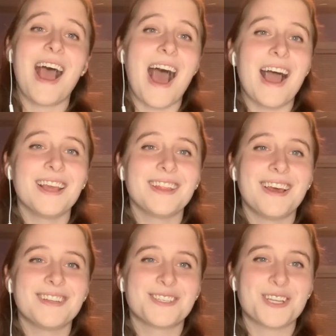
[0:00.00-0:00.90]
I
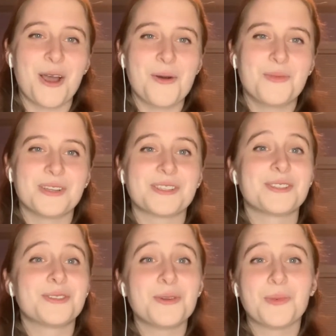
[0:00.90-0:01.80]
thought Joe was
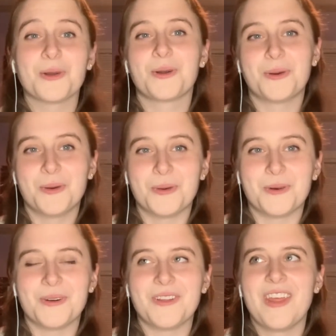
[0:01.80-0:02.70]
super
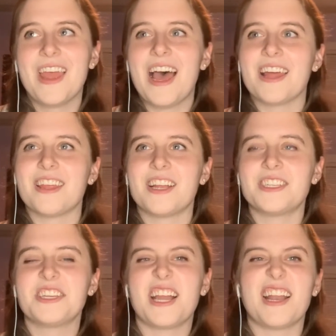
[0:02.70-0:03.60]
cool. I thought
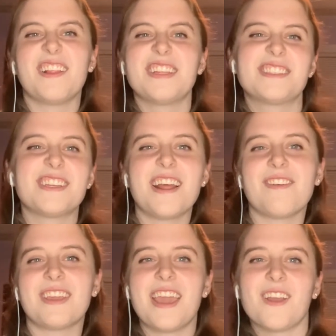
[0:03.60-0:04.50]
she kind of like didn't have a
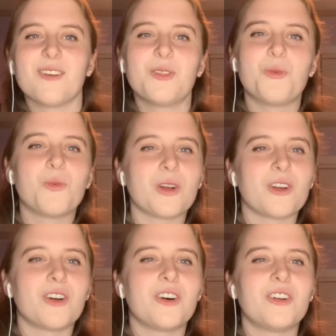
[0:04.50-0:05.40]
care in the
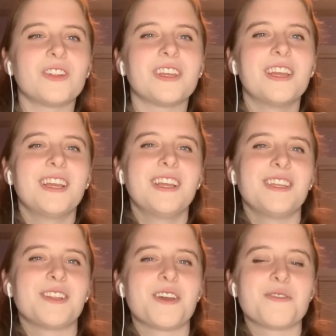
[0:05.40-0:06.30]
world.
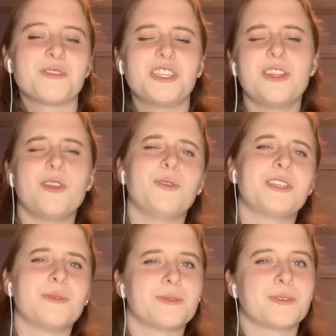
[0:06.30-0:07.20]
She knew
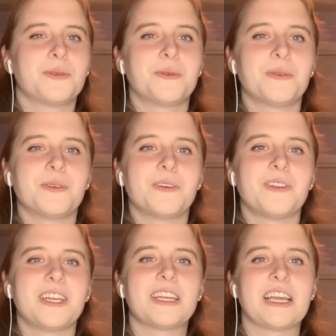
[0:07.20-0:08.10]
she was cool,
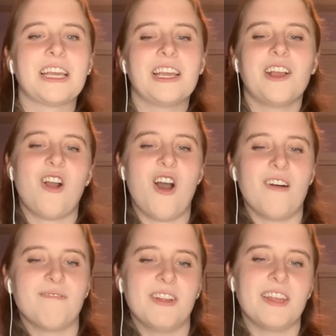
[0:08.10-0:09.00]
like
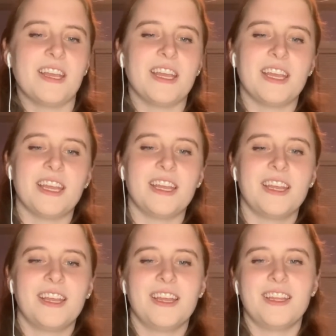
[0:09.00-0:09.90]
confident,
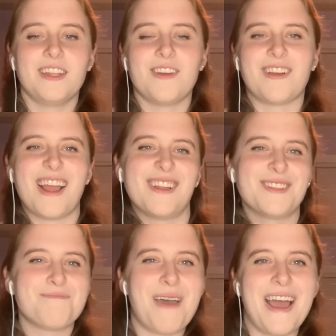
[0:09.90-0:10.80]
kind of the
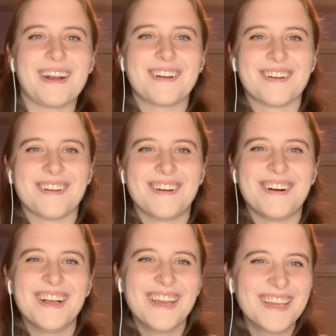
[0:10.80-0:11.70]
bad girl.